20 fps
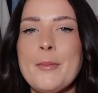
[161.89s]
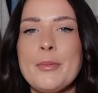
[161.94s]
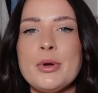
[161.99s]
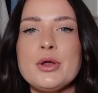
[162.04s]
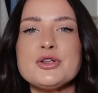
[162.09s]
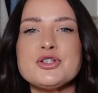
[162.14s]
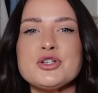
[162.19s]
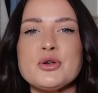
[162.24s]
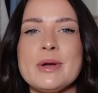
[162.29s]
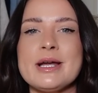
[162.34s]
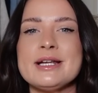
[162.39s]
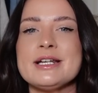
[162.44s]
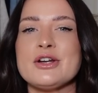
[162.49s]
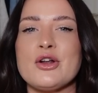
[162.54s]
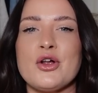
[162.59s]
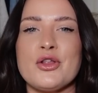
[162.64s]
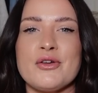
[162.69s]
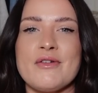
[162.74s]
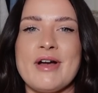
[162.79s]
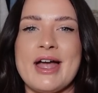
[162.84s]
pulls you in
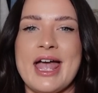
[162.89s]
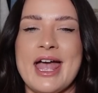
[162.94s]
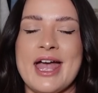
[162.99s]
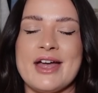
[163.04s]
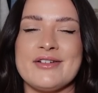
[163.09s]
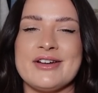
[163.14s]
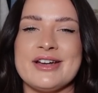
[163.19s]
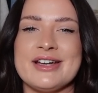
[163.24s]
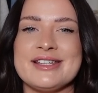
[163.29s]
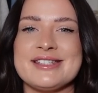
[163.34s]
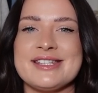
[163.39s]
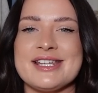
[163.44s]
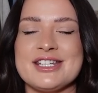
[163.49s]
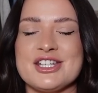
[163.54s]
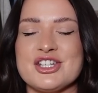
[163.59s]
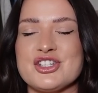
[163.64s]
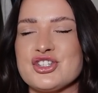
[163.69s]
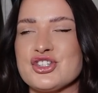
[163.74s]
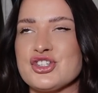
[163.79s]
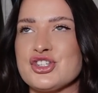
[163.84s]
all the right areas, and
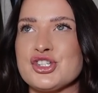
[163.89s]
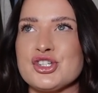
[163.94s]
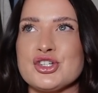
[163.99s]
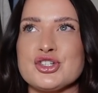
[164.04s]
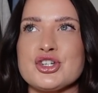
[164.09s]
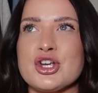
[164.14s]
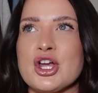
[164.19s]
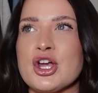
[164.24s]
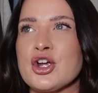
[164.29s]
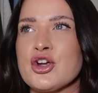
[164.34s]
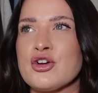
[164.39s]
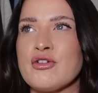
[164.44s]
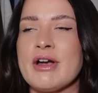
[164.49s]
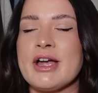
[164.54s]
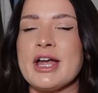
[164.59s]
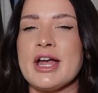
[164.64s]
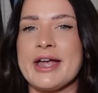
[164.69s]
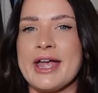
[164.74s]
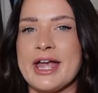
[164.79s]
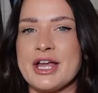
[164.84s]
it's just such a
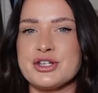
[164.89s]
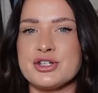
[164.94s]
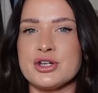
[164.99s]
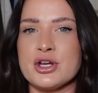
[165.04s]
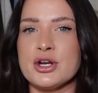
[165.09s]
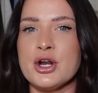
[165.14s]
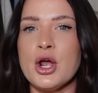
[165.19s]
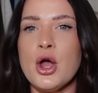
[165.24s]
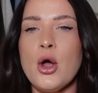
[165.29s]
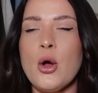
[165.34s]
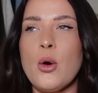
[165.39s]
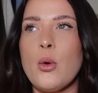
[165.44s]
great occasion